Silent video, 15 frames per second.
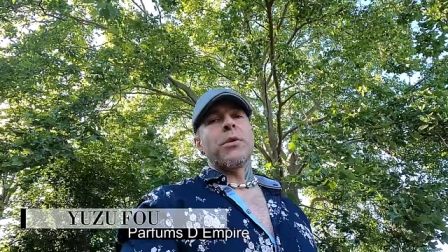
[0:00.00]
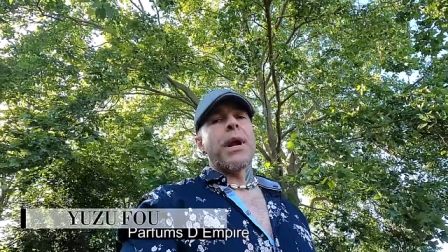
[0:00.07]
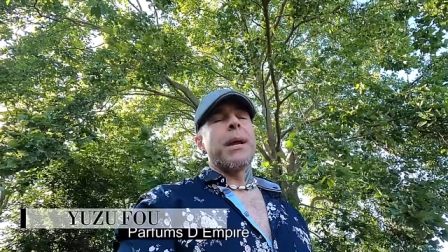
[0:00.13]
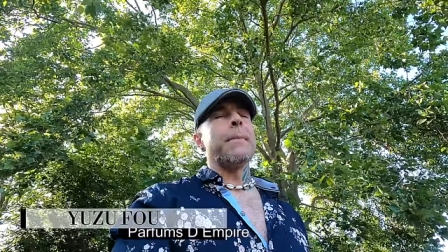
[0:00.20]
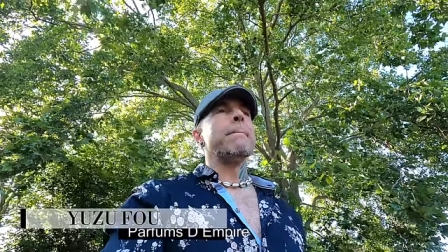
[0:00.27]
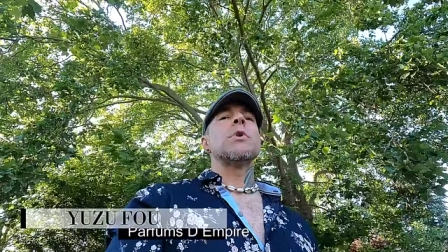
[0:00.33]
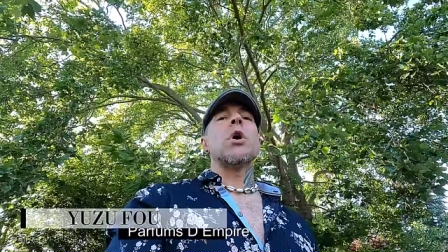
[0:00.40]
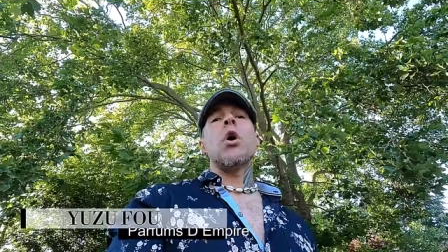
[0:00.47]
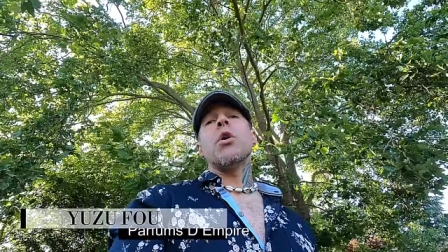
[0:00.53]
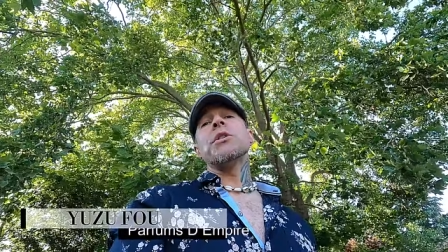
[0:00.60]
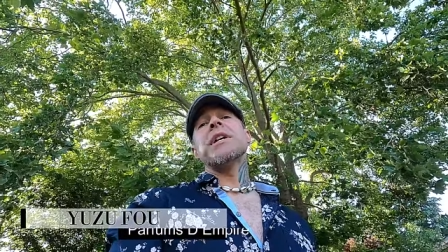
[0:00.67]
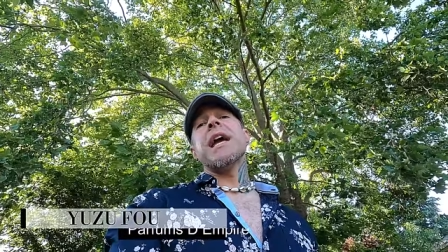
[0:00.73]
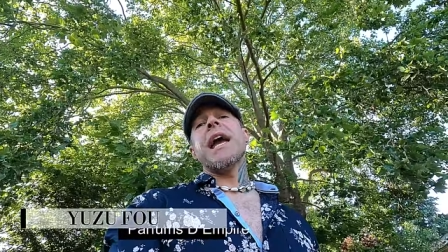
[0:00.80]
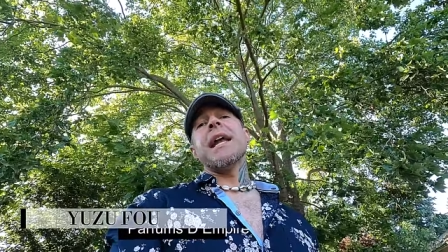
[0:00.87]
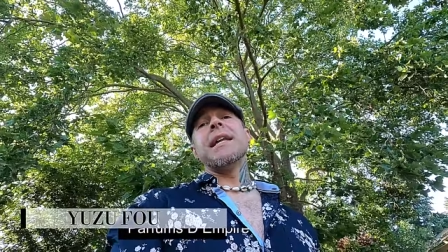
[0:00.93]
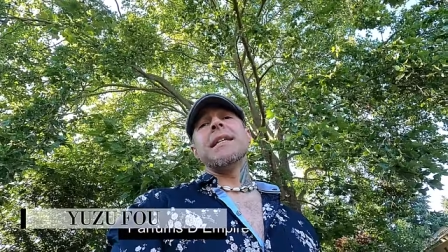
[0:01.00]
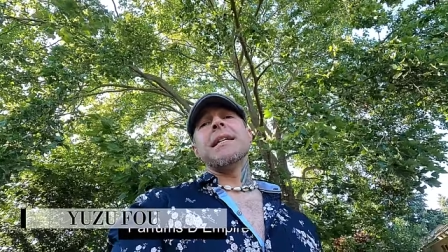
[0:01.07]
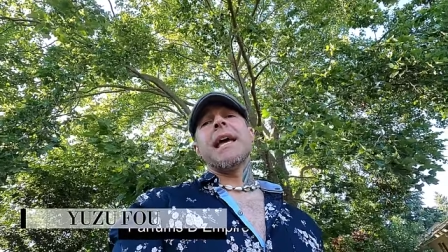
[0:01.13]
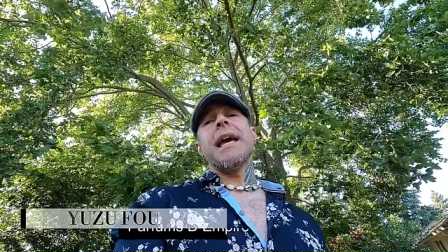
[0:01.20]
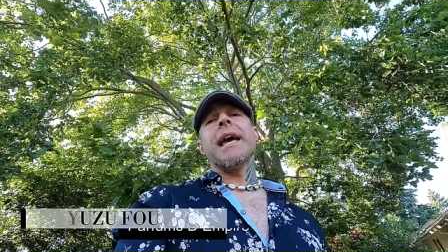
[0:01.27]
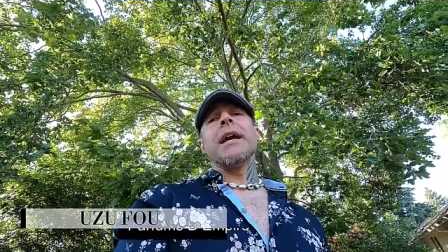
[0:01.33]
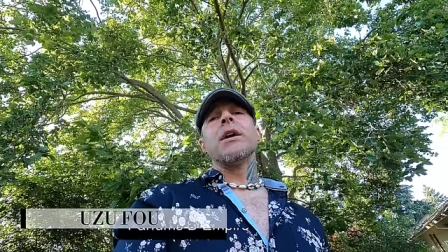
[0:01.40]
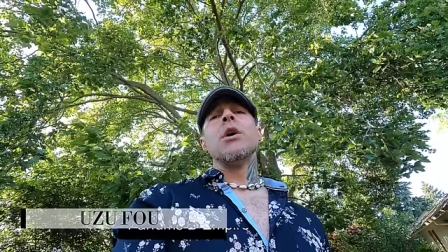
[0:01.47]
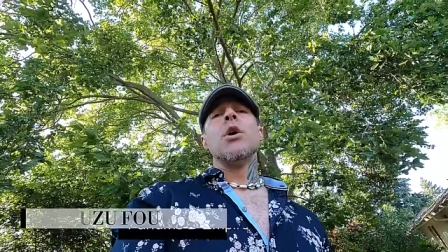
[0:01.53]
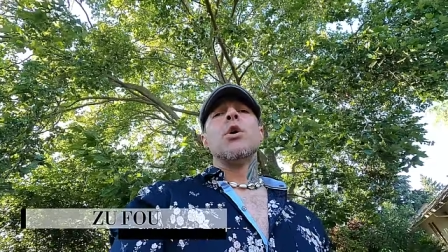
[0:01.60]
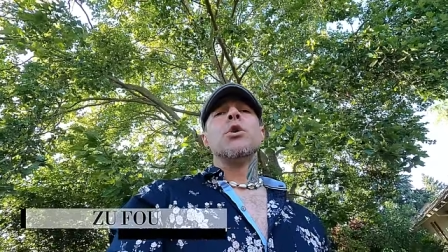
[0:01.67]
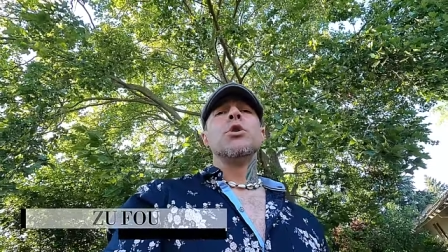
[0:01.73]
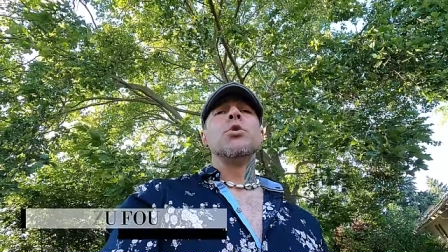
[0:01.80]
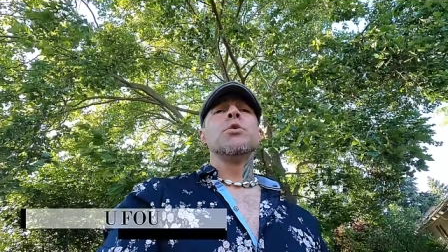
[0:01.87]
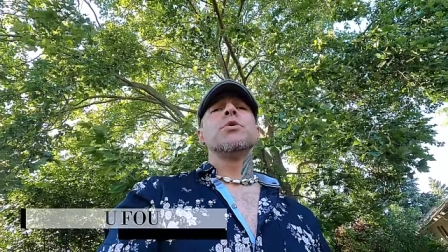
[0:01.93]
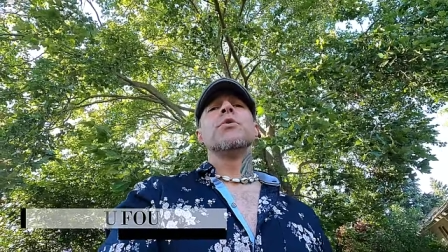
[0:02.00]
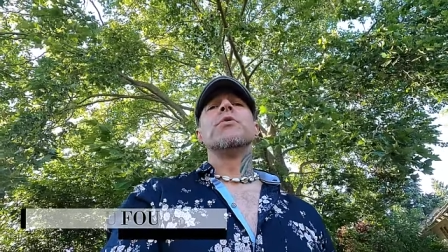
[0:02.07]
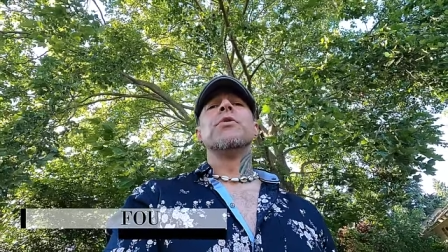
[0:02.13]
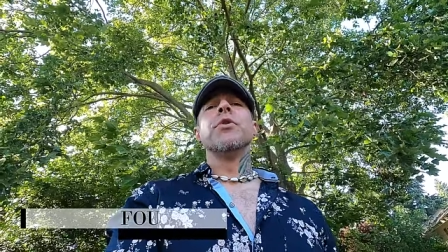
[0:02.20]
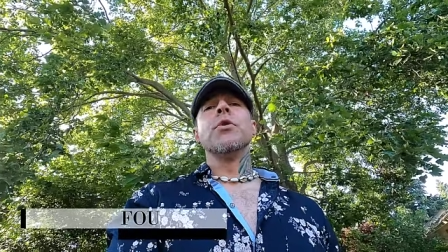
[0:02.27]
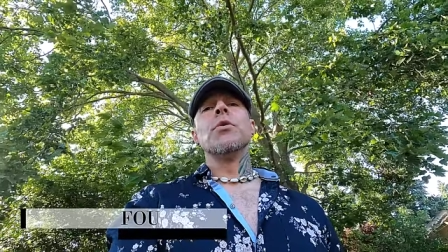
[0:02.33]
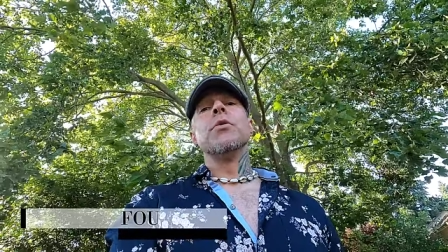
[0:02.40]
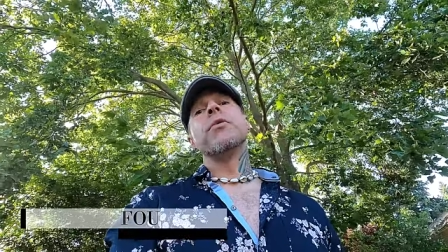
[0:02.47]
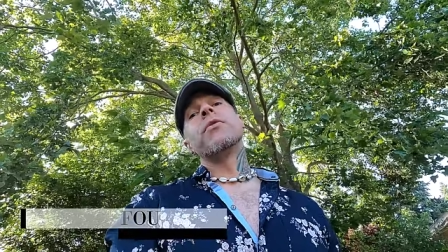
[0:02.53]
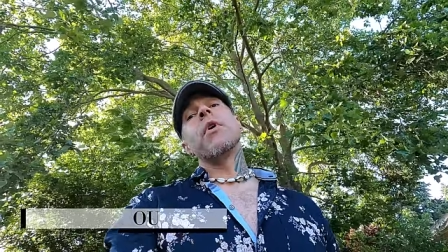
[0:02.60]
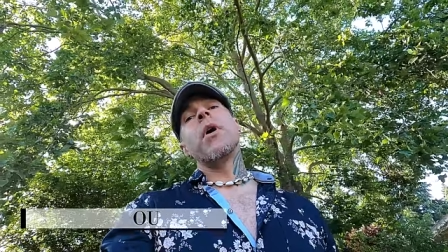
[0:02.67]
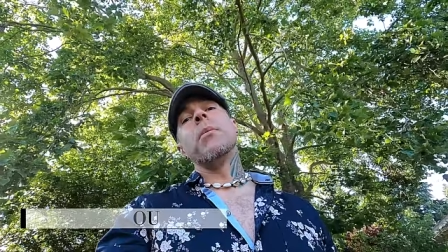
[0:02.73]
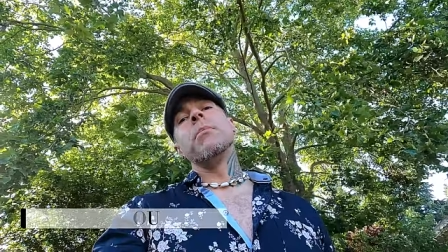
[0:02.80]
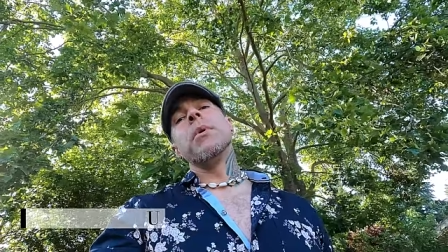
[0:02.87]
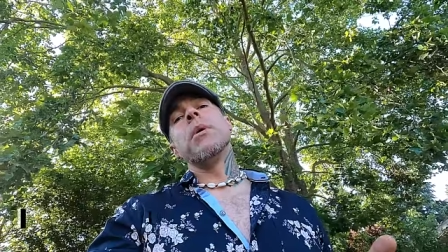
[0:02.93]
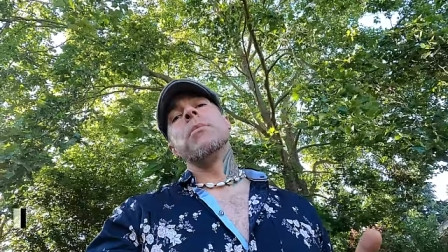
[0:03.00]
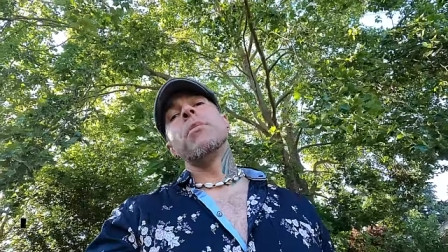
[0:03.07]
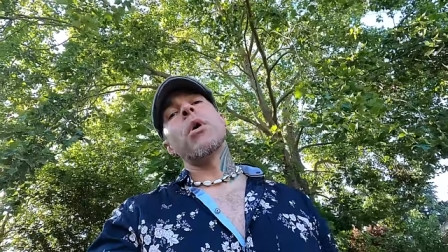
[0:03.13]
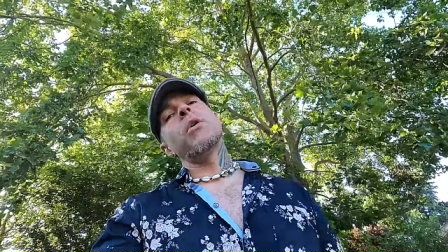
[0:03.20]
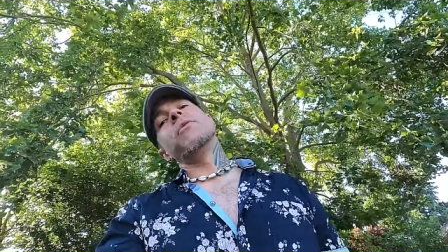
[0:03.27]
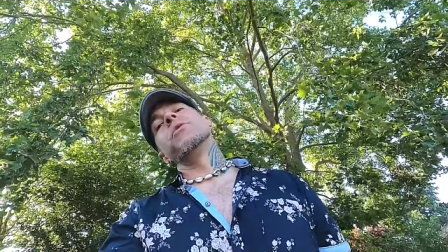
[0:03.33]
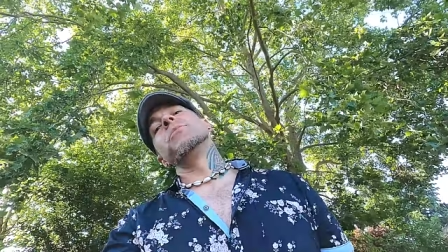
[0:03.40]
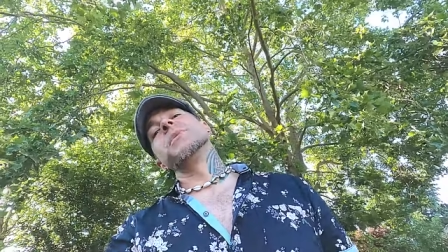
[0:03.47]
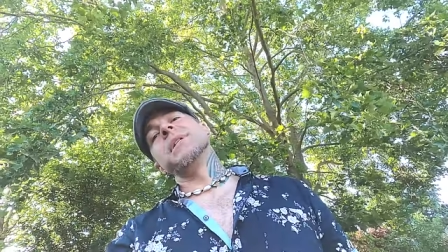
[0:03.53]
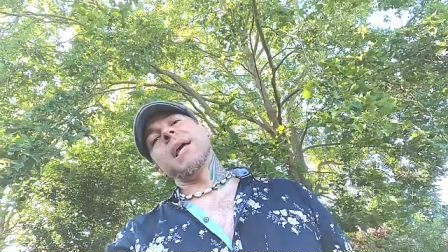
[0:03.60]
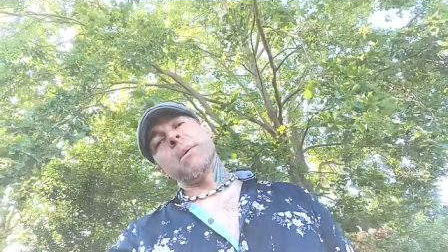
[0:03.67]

great. All day, any day, Yuzu Fou from Parfums